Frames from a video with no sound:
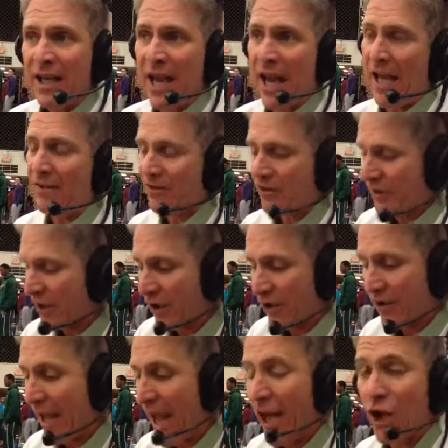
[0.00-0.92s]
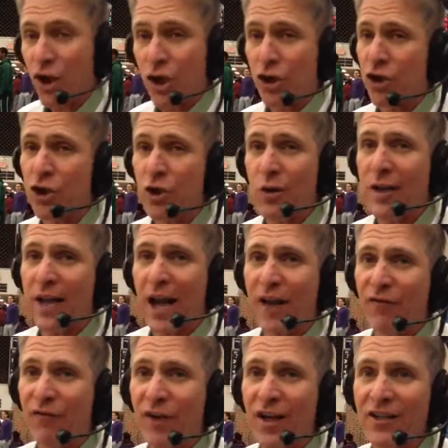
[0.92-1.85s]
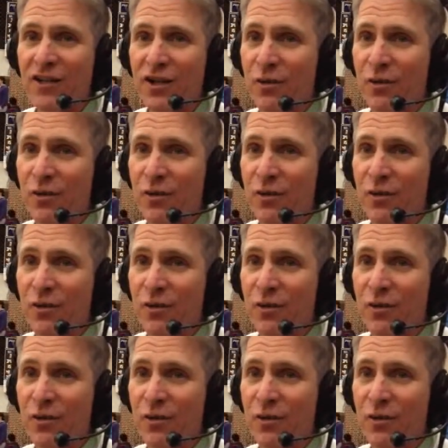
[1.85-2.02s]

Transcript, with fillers: And still not a good shooting night for us.